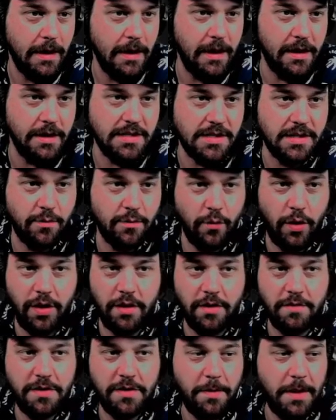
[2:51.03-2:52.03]
It's
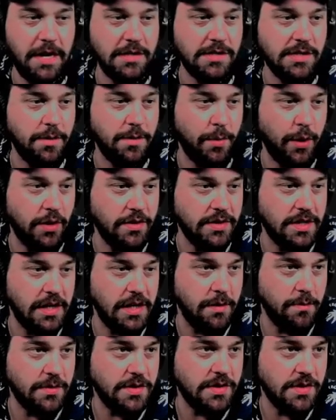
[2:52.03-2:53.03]
one of the basketball
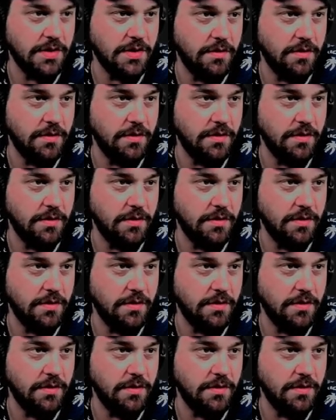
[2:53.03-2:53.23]
teams.